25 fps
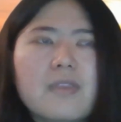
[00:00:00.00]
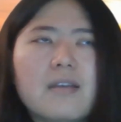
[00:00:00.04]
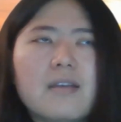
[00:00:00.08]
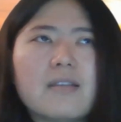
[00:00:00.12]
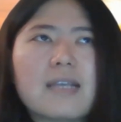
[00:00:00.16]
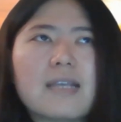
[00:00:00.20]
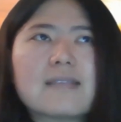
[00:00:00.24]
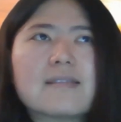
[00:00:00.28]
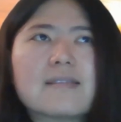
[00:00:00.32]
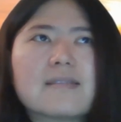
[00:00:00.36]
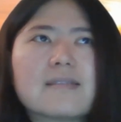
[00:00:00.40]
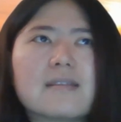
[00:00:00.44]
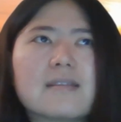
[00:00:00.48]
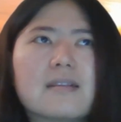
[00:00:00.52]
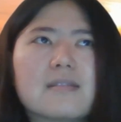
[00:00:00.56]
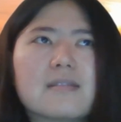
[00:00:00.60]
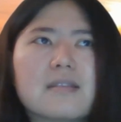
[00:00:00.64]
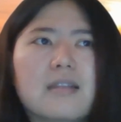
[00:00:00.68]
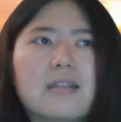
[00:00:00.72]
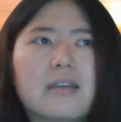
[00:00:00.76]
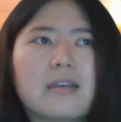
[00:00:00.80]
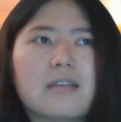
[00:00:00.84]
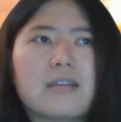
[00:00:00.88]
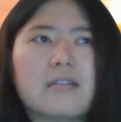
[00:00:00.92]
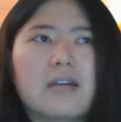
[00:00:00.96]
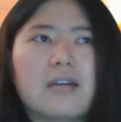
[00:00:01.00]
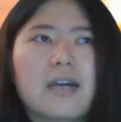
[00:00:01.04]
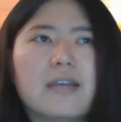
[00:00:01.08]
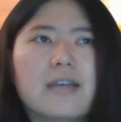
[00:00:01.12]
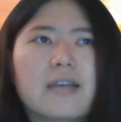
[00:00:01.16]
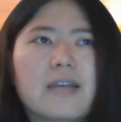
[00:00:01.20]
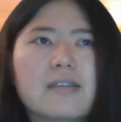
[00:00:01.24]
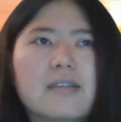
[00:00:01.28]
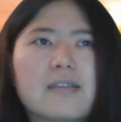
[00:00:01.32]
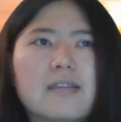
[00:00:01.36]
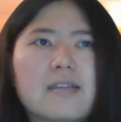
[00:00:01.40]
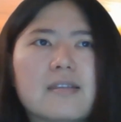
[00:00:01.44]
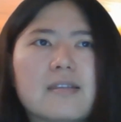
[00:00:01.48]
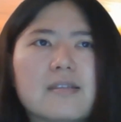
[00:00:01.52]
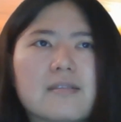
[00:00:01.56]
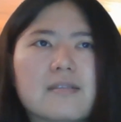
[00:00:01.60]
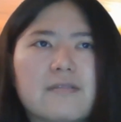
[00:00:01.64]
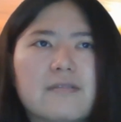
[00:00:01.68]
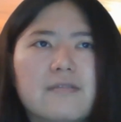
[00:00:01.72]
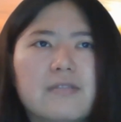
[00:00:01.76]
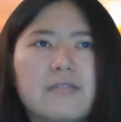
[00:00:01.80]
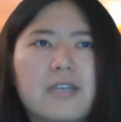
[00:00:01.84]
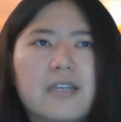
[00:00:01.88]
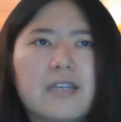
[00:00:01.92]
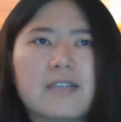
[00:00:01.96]
that's something like I didn't
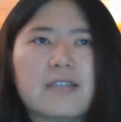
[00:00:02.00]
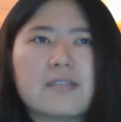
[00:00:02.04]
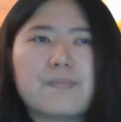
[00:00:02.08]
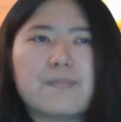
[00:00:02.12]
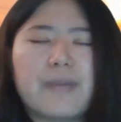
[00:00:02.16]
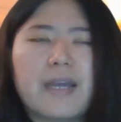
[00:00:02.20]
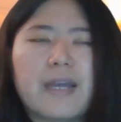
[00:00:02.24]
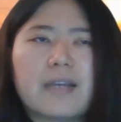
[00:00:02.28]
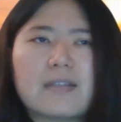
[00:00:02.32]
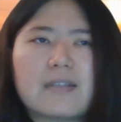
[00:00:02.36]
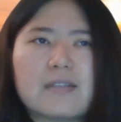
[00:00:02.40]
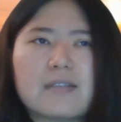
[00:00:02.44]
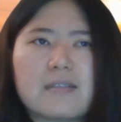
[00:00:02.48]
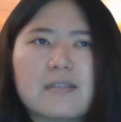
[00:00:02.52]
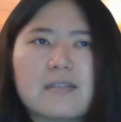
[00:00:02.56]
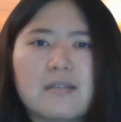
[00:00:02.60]
expect